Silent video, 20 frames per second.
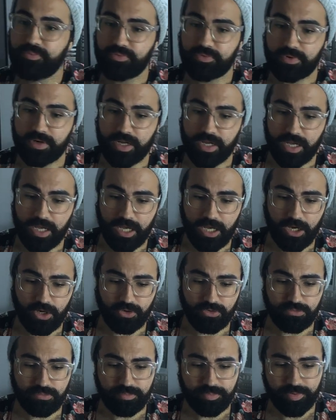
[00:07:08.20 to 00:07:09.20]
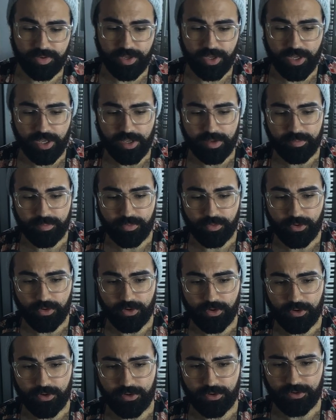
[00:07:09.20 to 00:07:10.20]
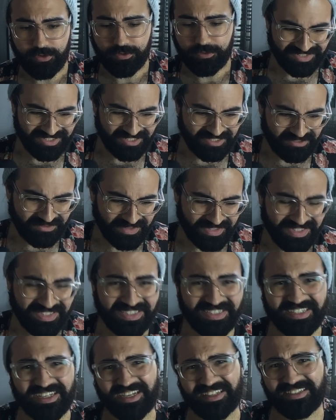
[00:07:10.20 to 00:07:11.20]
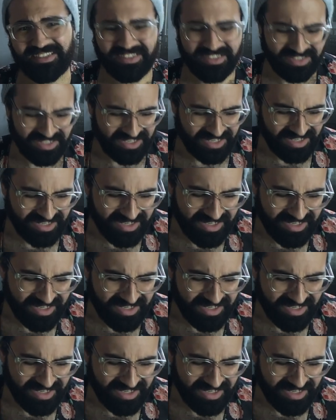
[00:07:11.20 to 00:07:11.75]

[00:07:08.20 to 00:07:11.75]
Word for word: brown paper. Oh, it's dusty.